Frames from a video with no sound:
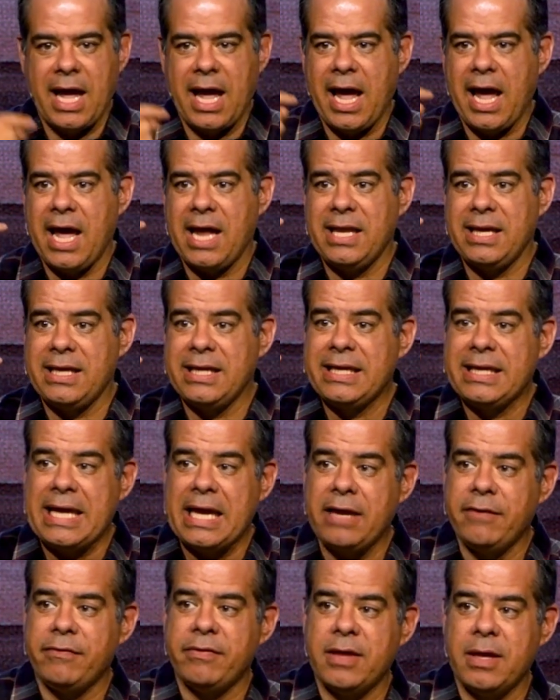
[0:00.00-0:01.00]
And he
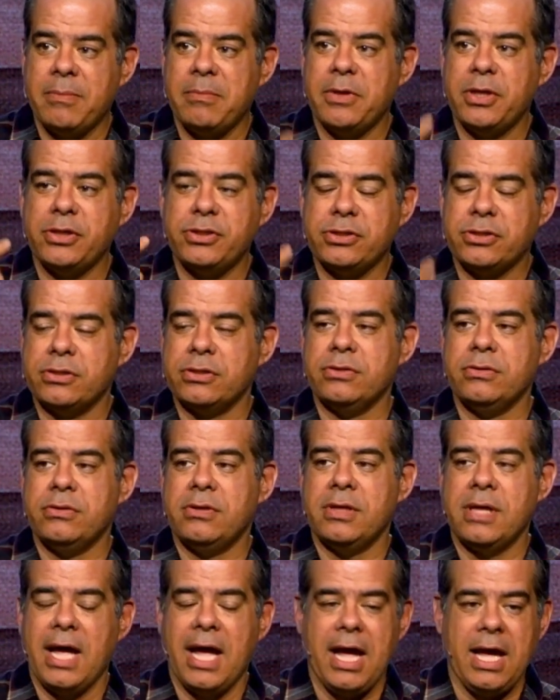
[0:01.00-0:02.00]
gave them the
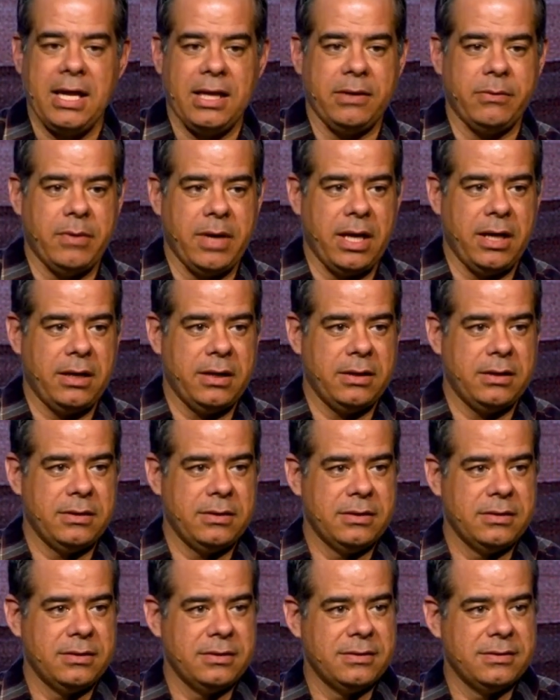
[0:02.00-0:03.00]
truth anyway.
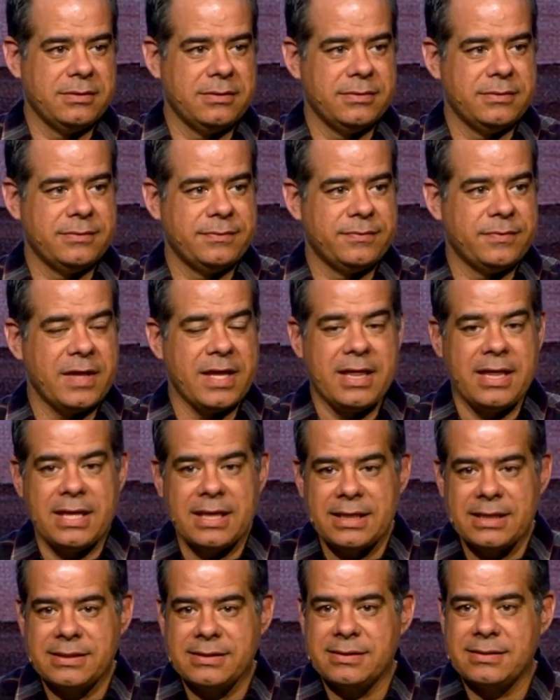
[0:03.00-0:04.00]

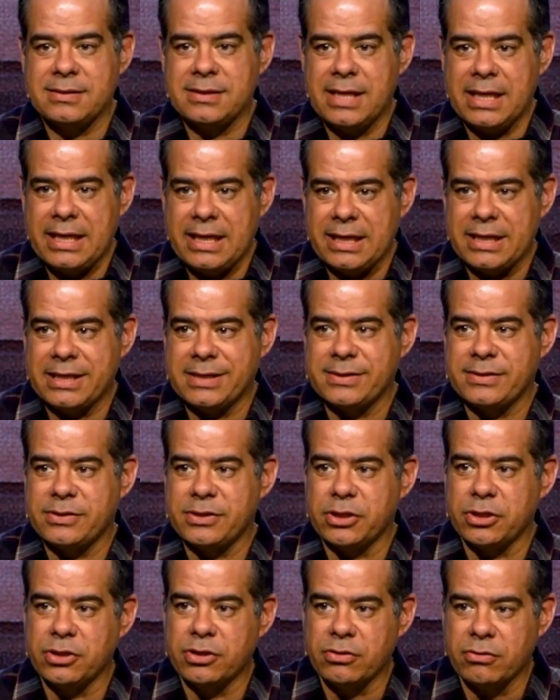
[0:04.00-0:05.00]
This is
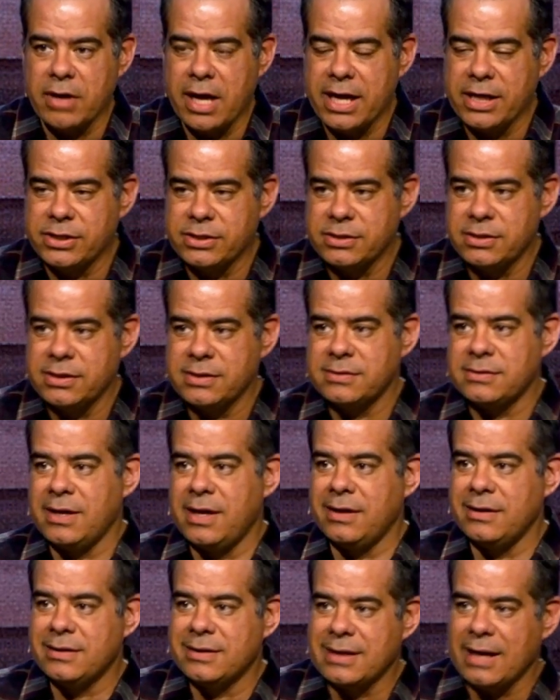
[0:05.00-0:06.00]
the gracious
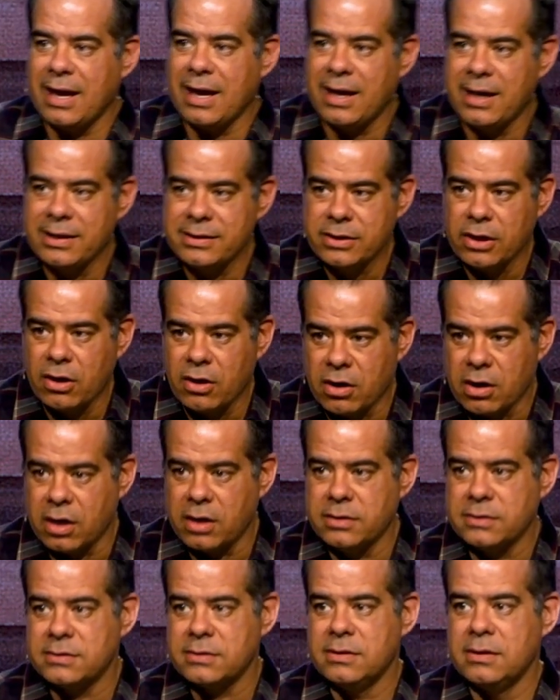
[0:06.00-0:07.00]
and kind
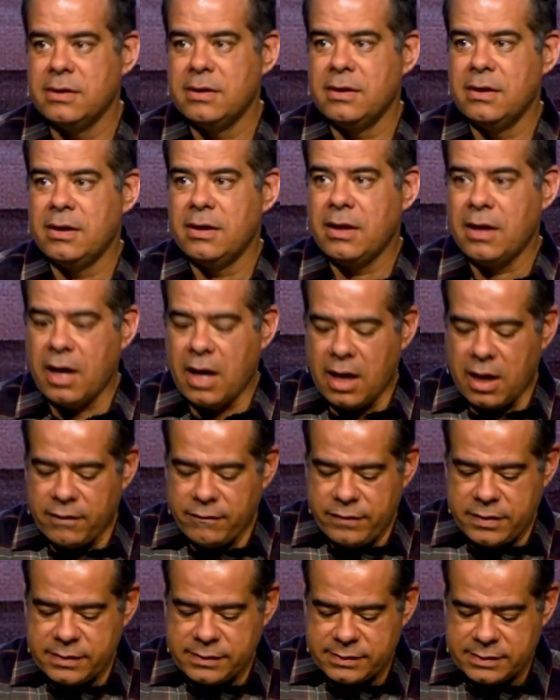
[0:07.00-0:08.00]
heart
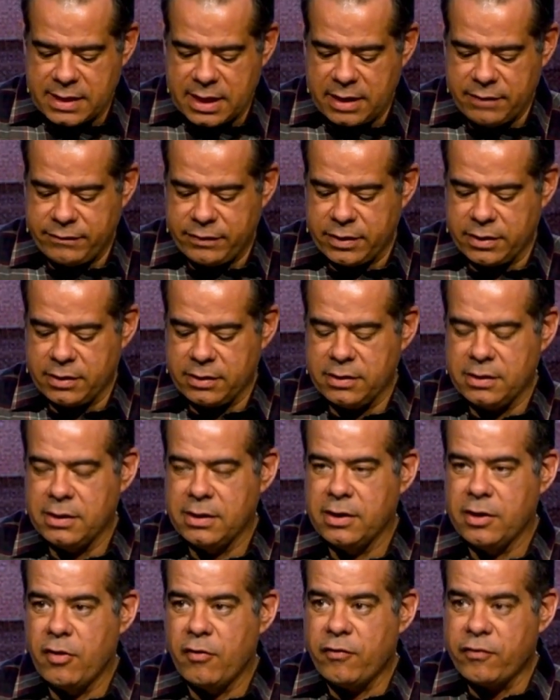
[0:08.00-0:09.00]
of the Savior
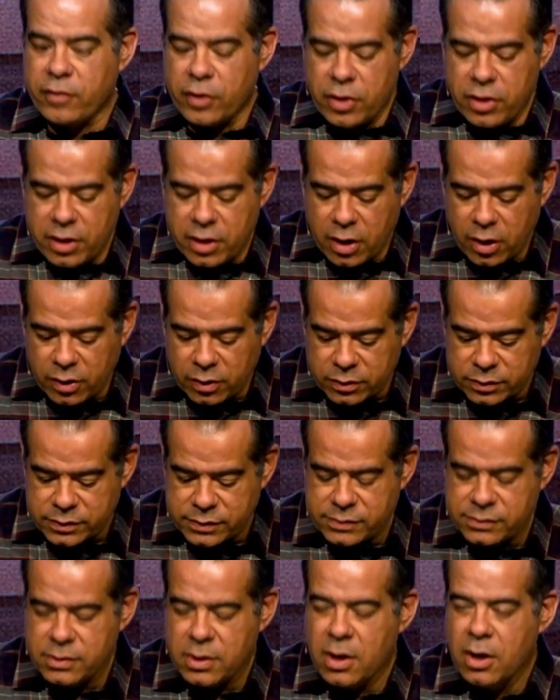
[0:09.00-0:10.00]
for
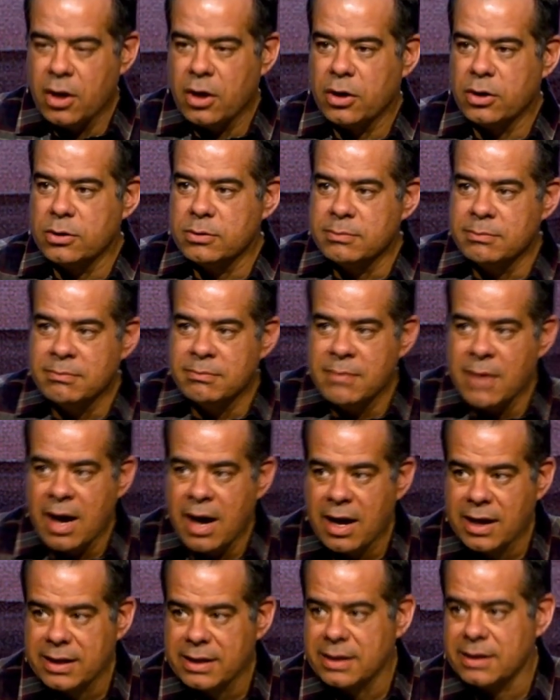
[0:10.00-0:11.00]
those who
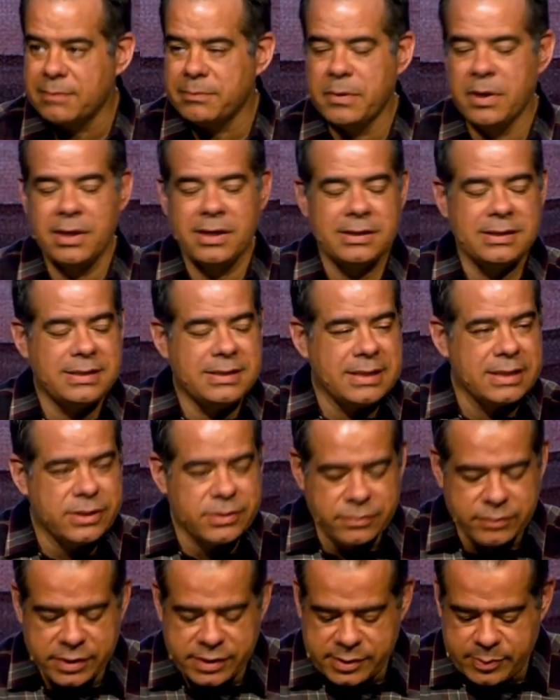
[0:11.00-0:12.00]
mock him,
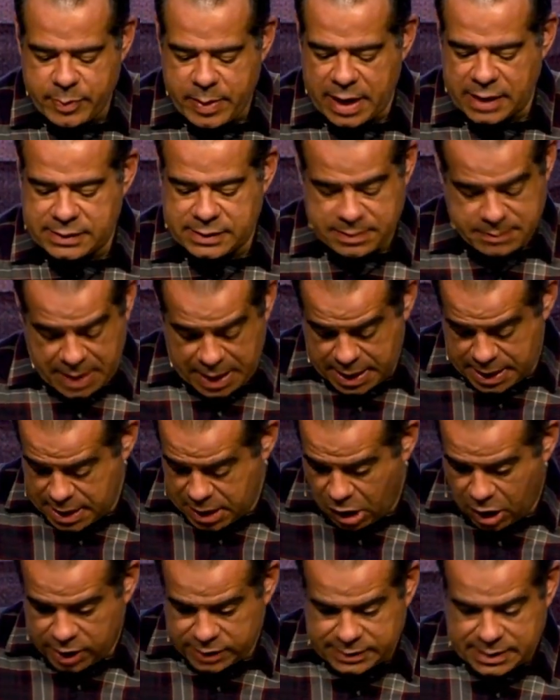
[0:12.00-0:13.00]
disrespect him, and in
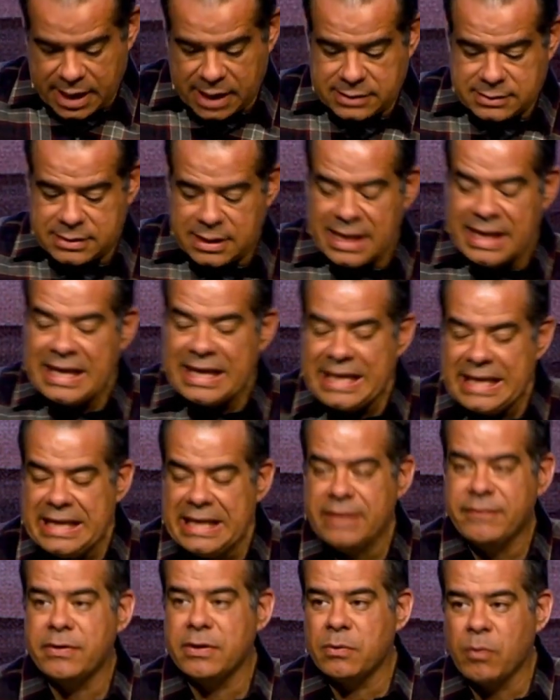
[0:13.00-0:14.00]
our text,
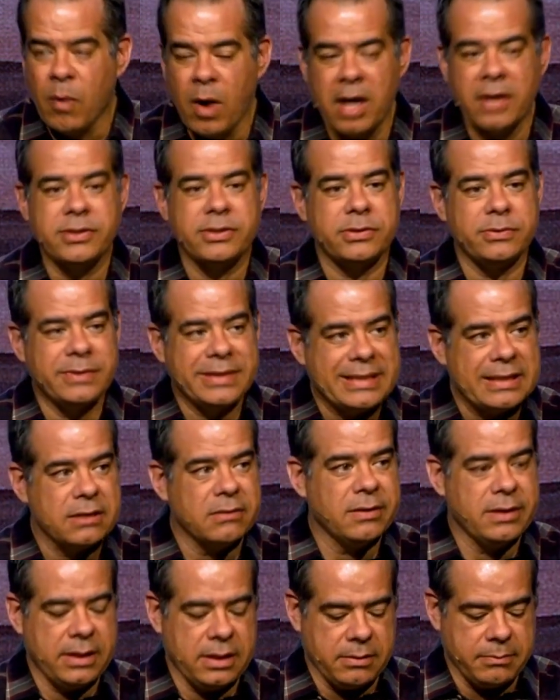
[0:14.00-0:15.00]
even want to
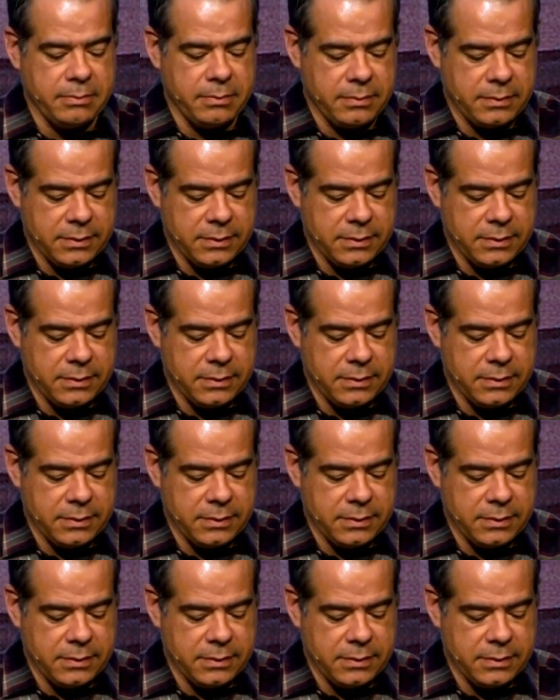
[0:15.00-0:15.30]
kill him.